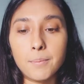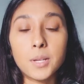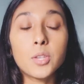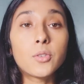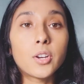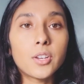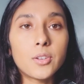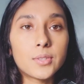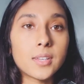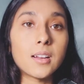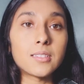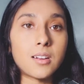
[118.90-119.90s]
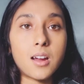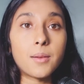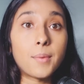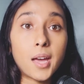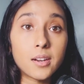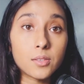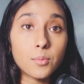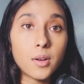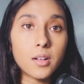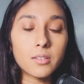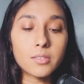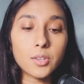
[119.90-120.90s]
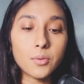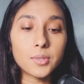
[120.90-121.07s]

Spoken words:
but you could use it as an iPad as well. So